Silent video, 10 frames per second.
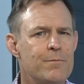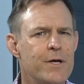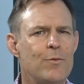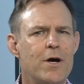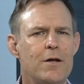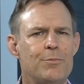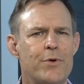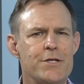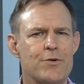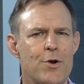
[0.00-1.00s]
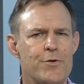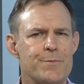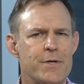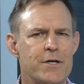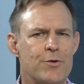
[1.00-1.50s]
Meanwhile, price growth has
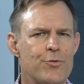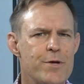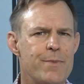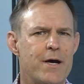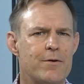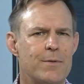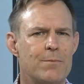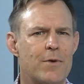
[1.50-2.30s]
begun to rebound among